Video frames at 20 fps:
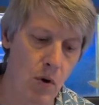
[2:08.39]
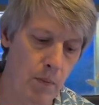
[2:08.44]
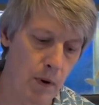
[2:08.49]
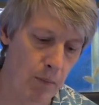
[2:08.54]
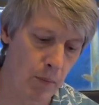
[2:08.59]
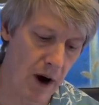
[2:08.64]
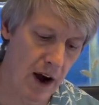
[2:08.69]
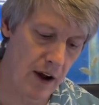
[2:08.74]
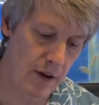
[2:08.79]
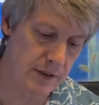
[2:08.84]

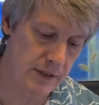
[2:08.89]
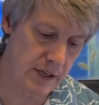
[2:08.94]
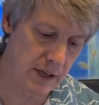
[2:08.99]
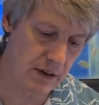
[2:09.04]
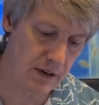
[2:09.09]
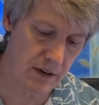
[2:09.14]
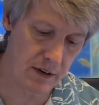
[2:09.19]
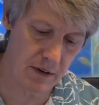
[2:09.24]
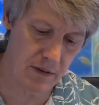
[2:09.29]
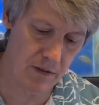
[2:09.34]
browns
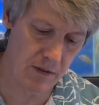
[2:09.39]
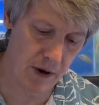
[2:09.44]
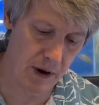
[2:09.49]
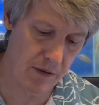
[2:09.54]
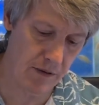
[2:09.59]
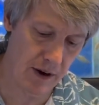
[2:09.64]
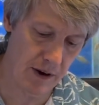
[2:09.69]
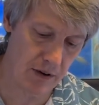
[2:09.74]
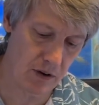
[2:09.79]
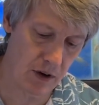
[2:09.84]
that are
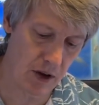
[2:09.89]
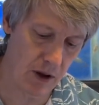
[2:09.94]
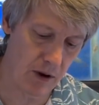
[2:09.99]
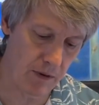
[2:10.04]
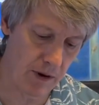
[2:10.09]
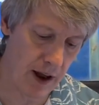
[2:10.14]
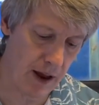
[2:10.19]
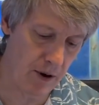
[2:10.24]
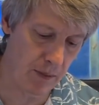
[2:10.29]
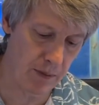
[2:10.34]
running around
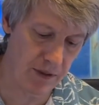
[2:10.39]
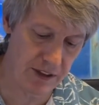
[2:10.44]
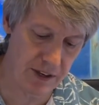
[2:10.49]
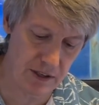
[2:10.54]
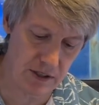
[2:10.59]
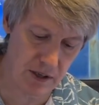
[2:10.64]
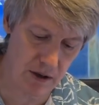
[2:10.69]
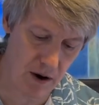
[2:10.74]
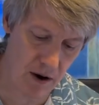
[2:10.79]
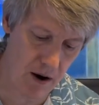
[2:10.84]
Colorado. But
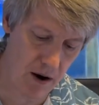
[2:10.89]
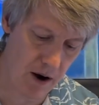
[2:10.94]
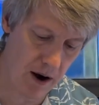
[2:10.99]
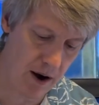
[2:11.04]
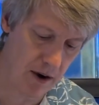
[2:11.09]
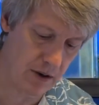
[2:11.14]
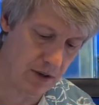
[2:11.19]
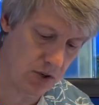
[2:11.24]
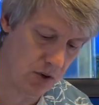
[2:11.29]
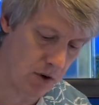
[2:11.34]
these are
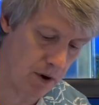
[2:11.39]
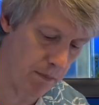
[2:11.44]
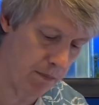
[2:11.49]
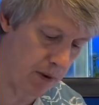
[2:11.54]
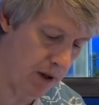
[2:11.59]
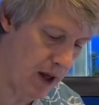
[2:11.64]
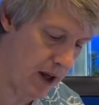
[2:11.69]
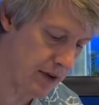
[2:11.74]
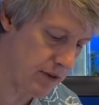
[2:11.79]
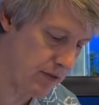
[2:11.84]
Arizona
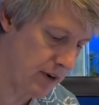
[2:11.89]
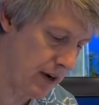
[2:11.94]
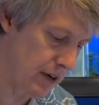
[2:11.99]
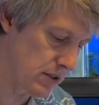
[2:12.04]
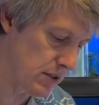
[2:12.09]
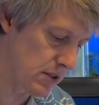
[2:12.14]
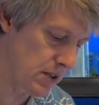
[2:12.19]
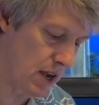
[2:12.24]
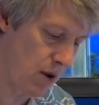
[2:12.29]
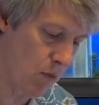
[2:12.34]
blonde
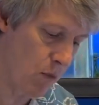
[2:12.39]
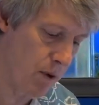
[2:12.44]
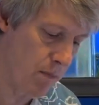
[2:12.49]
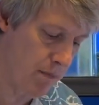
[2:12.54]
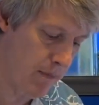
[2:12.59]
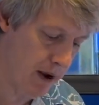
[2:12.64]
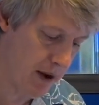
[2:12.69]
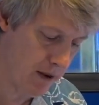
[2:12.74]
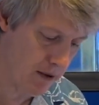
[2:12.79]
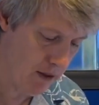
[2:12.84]
tramps. It's got
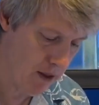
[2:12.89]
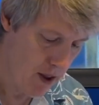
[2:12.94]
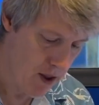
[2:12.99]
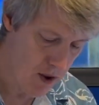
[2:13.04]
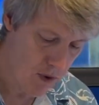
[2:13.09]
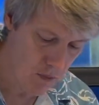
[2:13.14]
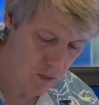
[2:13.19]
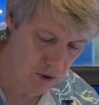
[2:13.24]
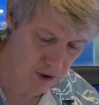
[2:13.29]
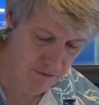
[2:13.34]
1 male,
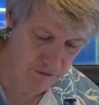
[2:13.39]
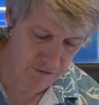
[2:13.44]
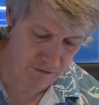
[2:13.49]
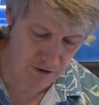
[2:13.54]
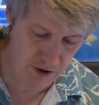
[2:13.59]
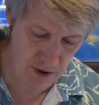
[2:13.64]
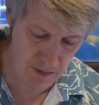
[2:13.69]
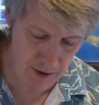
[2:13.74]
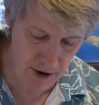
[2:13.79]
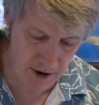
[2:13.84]
1
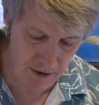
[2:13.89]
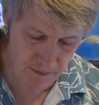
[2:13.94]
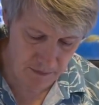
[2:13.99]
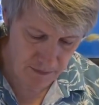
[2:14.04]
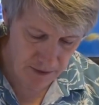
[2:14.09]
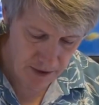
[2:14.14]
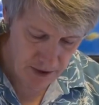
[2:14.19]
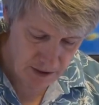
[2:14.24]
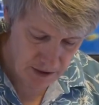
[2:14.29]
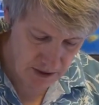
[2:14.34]
female.
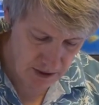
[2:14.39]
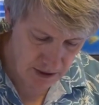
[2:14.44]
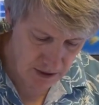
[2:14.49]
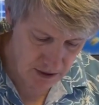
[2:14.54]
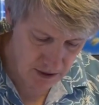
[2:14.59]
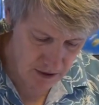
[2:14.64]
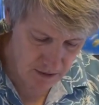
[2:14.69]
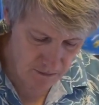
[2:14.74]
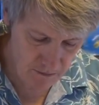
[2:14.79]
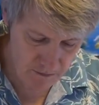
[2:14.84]

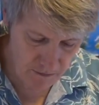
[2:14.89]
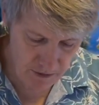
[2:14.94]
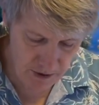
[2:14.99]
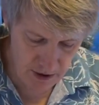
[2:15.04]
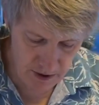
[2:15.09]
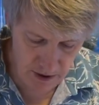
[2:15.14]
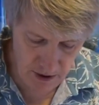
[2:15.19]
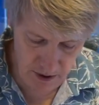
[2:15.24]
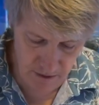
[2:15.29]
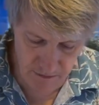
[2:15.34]
So
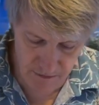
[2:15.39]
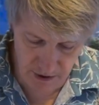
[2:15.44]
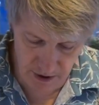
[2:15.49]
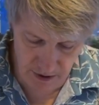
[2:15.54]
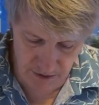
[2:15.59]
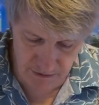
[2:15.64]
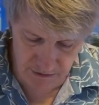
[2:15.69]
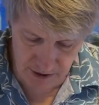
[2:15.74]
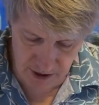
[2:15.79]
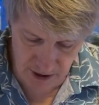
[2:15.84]
very,
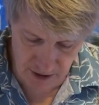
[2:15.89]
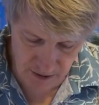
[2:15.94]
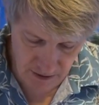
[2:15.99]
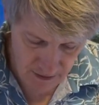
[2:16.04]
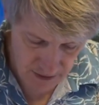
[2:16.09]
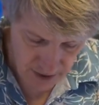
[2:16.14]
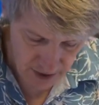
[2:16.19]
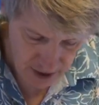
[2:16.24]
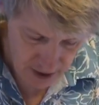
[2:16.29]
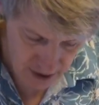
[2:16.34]
very fun.
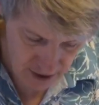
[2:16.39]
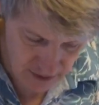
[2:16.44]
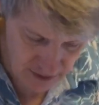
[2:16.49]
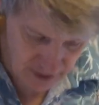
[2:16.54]
And